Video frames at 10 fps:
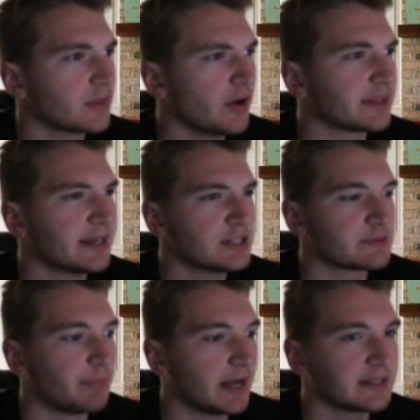no, I think I
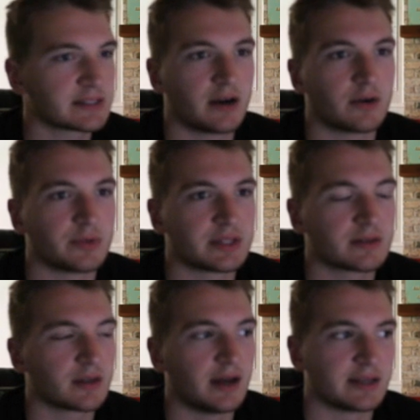just bought this card
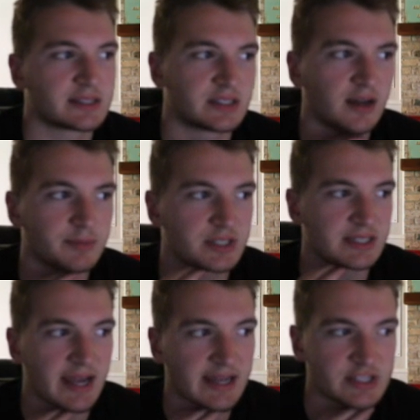with uh, stubs
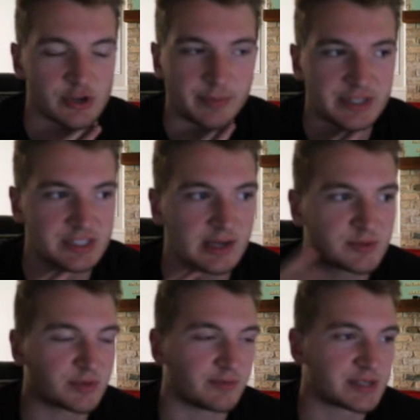because I had so many
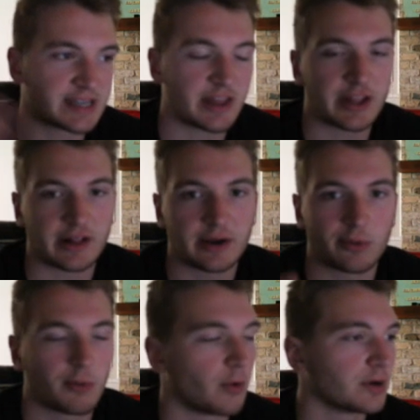stubs from selling like
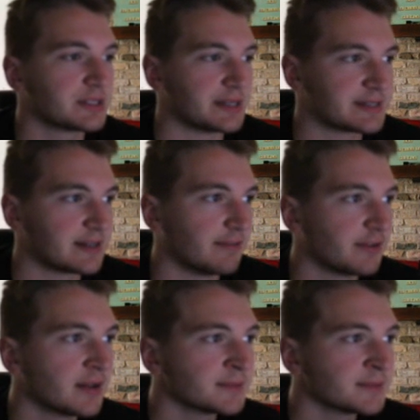rewards and stuff.